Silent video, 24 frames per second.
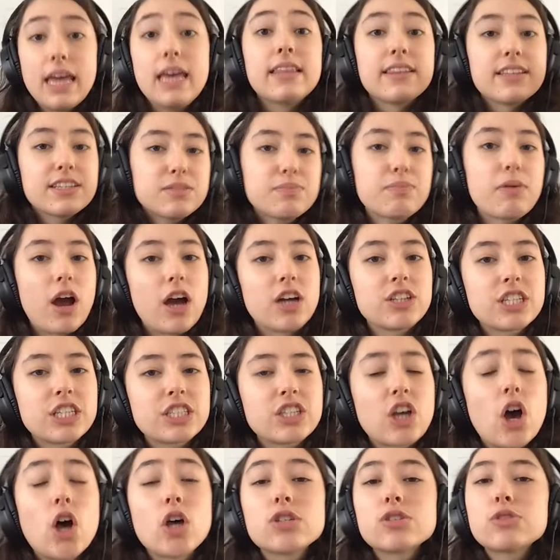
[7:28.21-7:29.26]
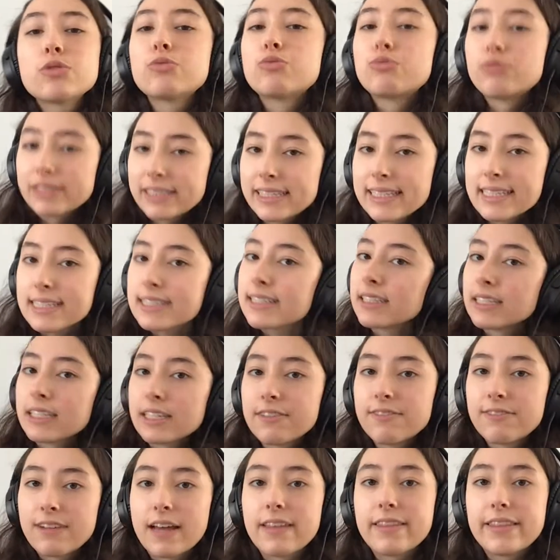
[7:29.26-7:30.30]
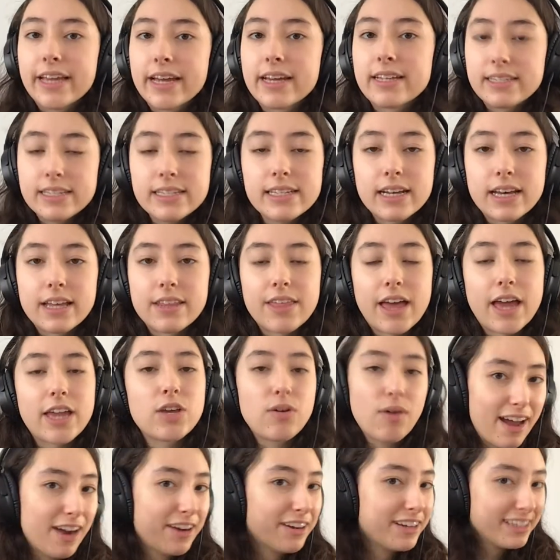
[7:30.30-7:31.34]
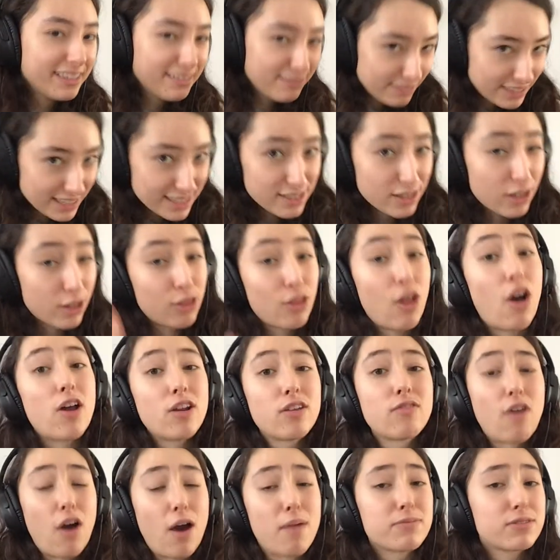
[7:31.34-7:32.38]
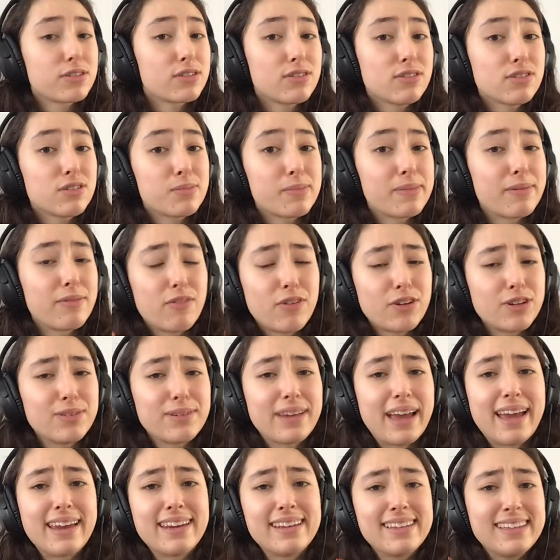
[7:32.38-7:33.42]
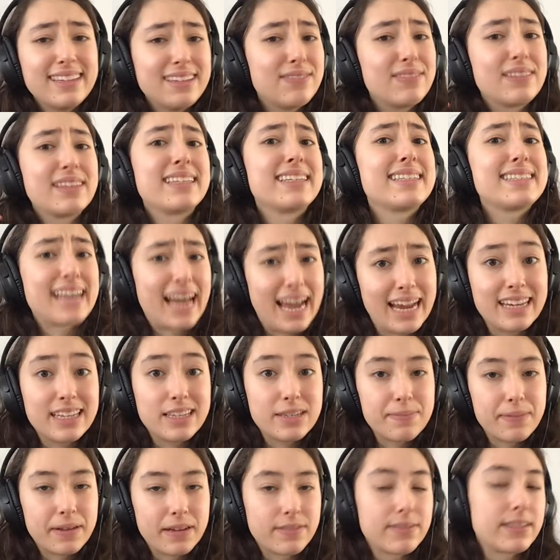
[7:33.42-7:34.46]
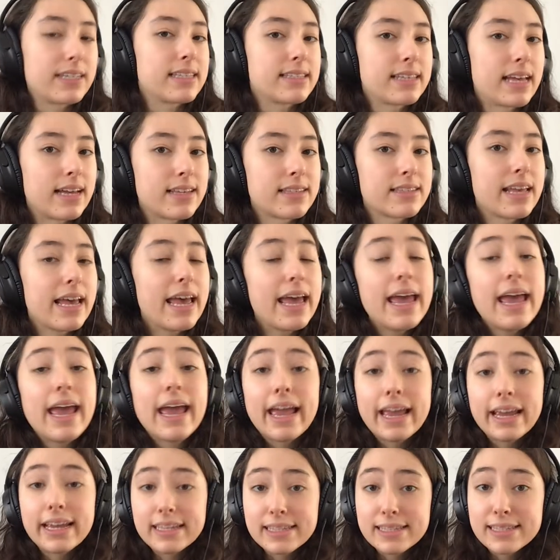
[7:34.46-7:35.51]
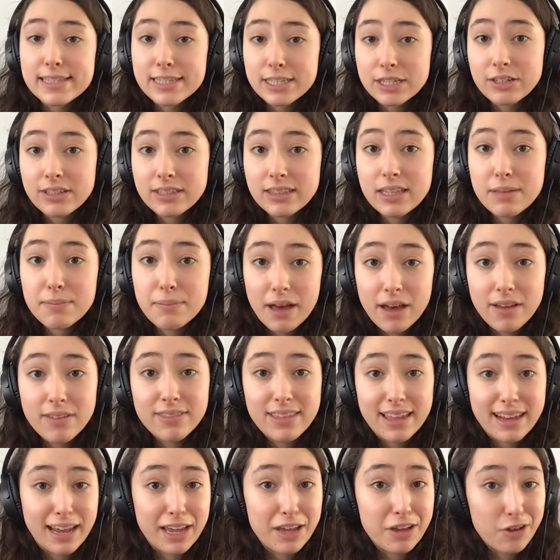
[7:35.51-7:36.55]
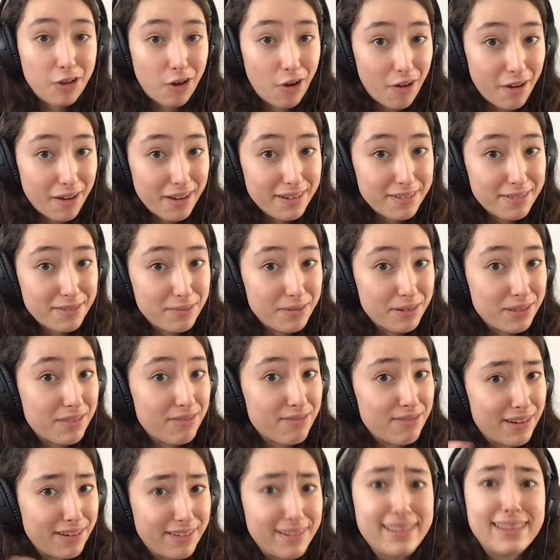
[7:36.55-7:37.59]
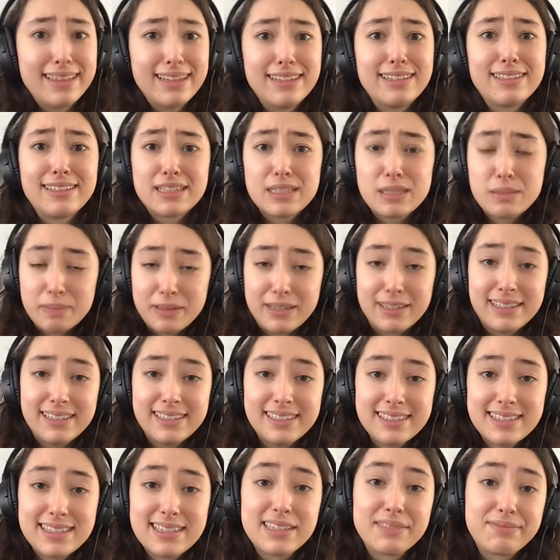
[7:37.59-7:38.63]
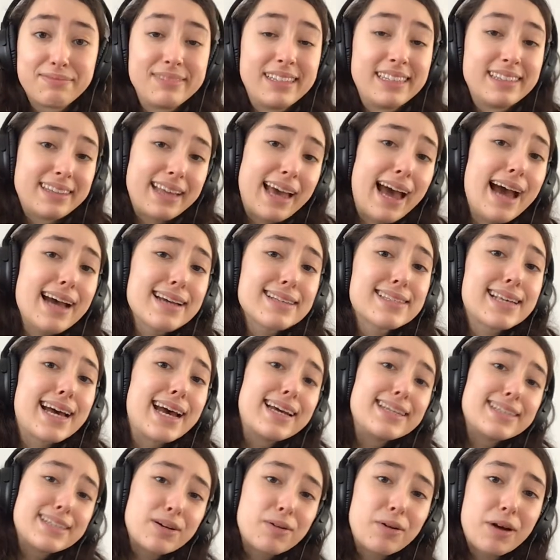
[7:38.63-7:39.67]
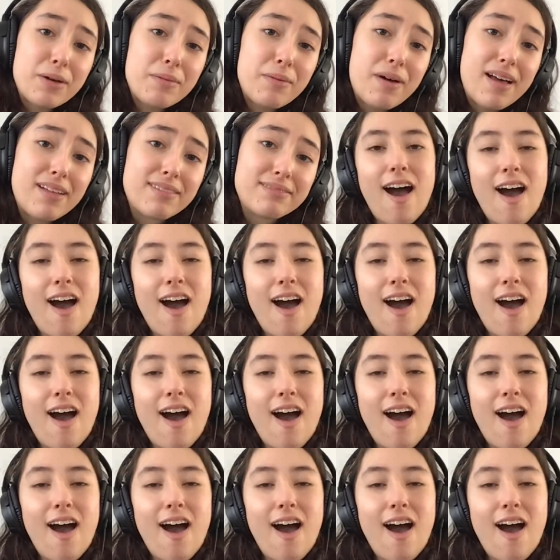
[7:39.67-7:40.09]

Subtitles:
This project also really solidified the idea that you are going to face a lot of obstacles before you get even the tiniest bit of success. And considering the amount that I got with very little experience, I say I did quite well.